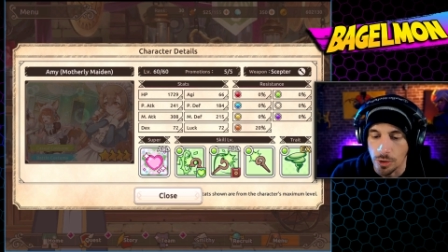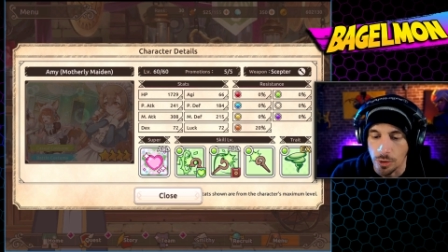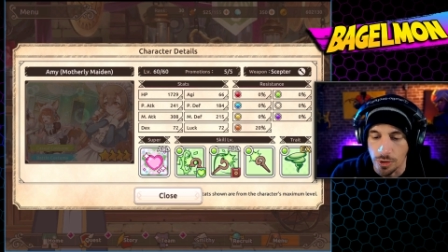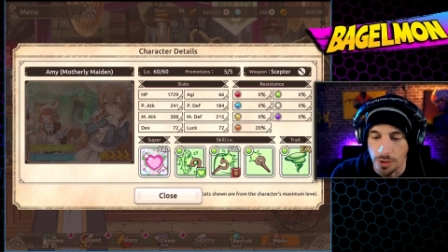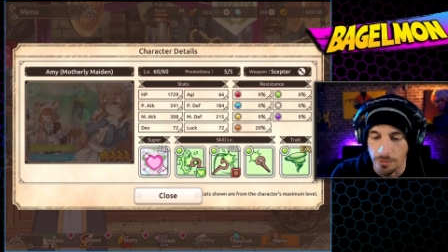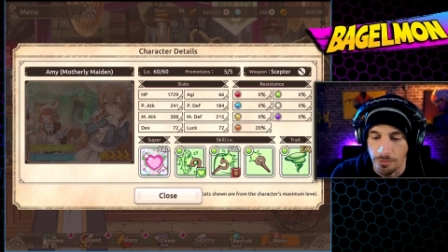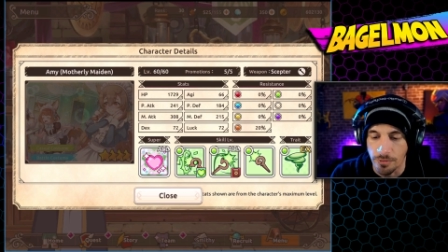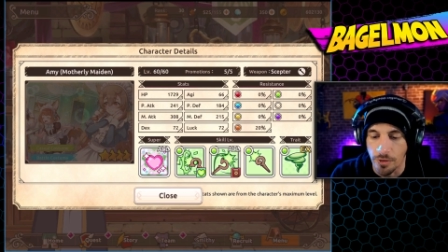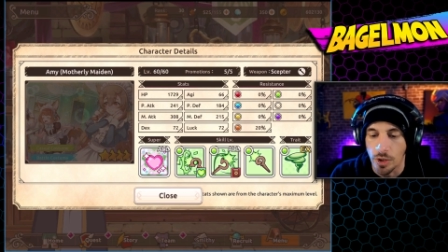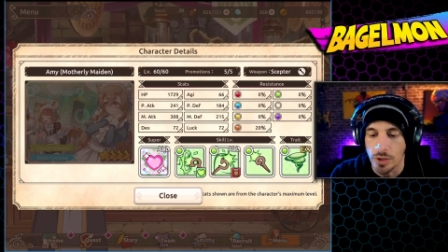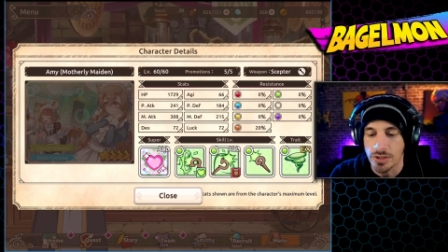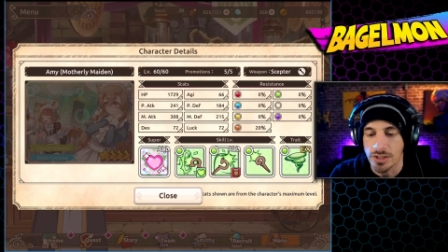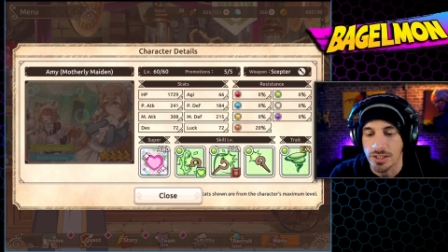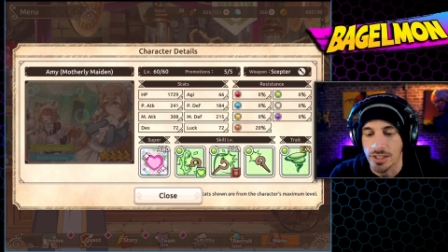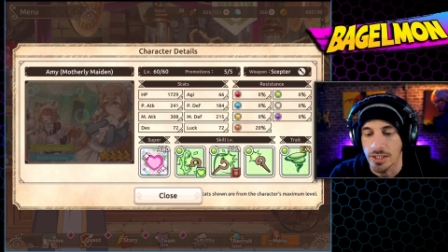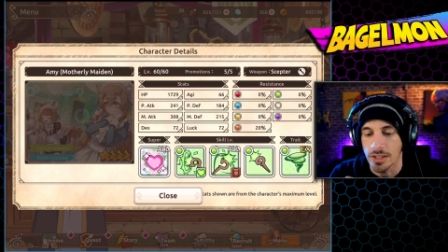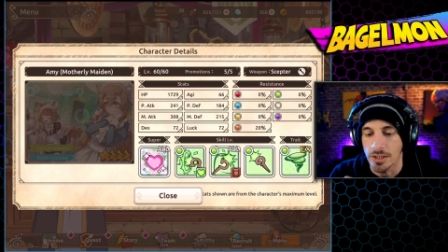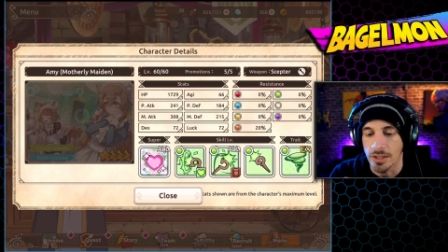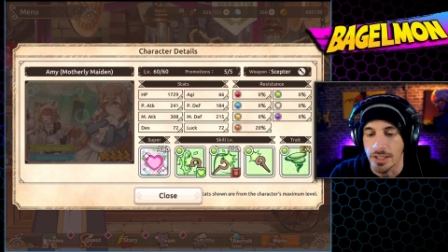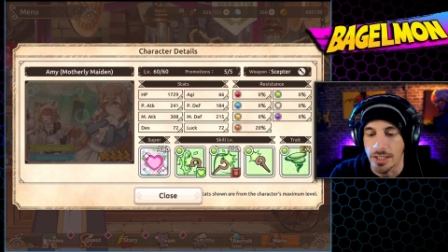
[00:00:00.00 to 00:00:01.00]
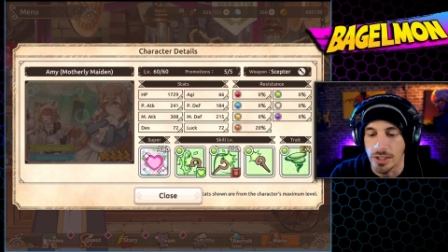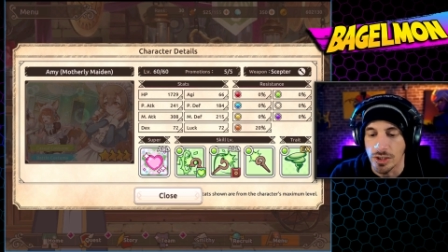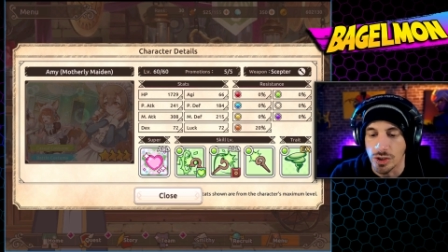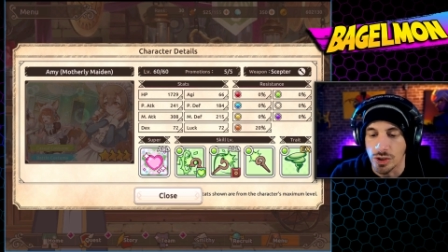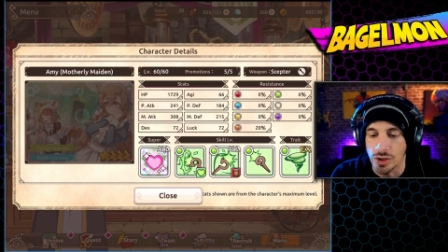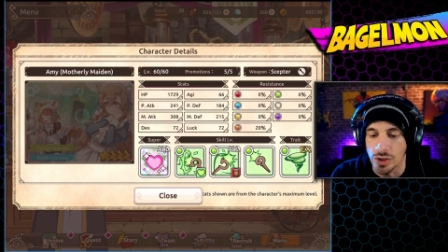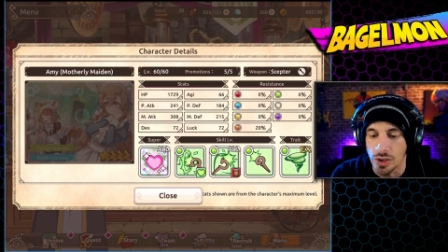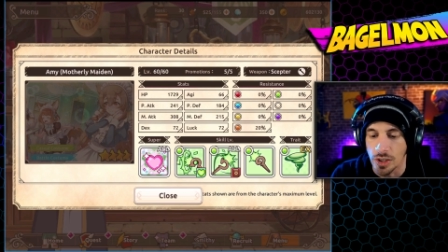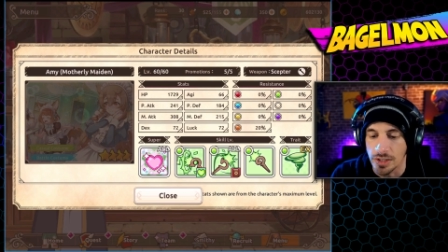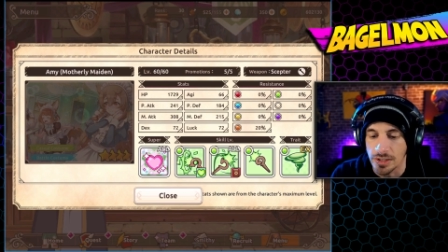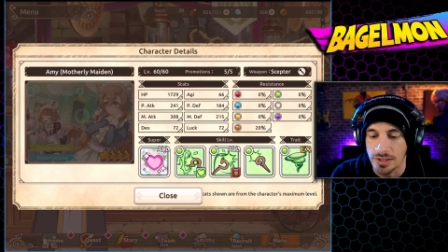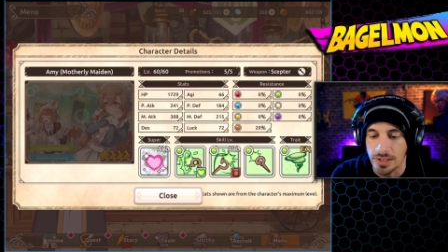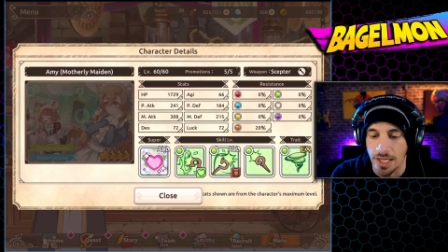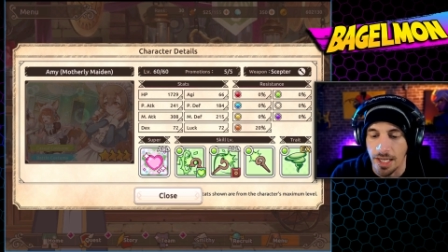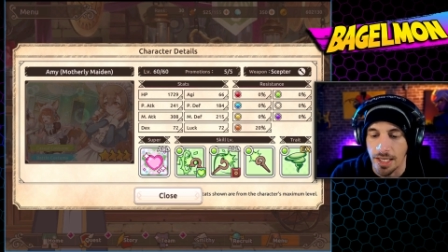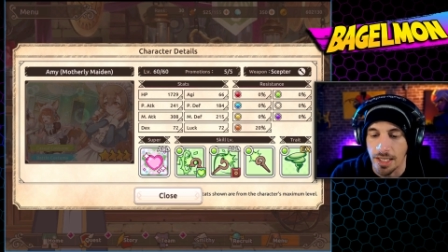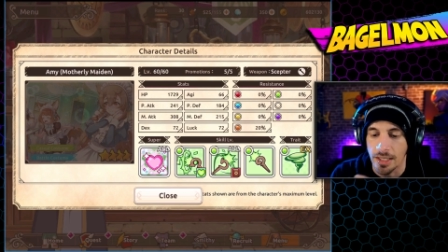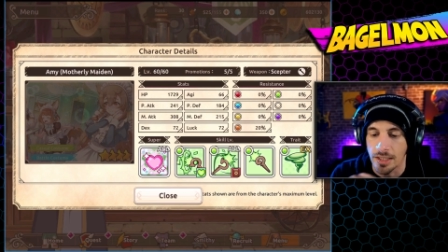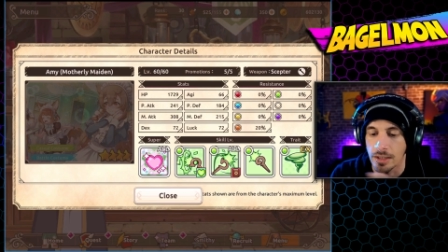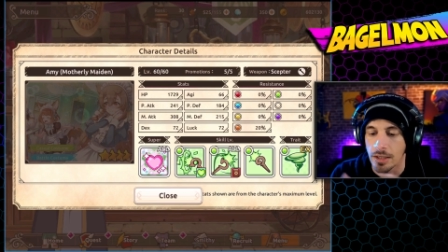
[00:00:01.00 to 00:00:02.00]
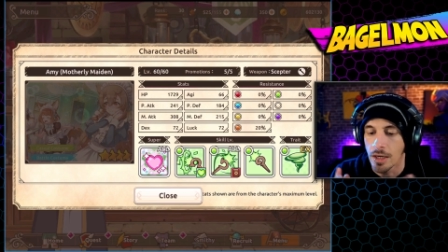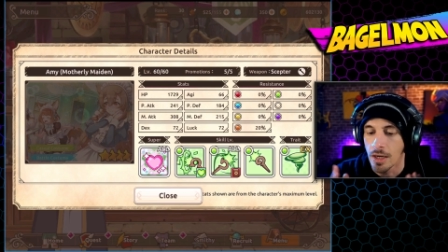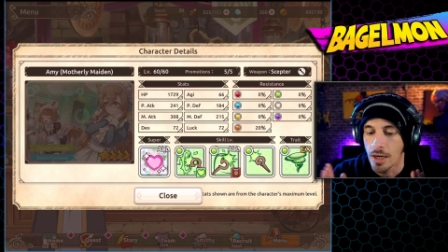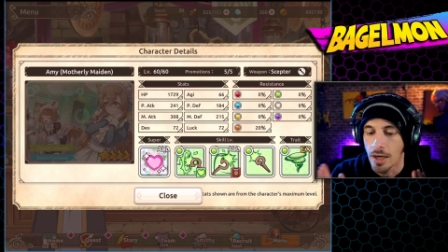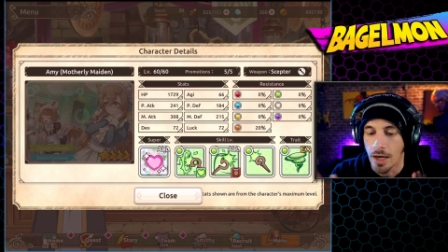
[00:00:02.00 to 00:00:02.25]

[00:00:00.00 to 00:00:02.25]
Her default skill is just a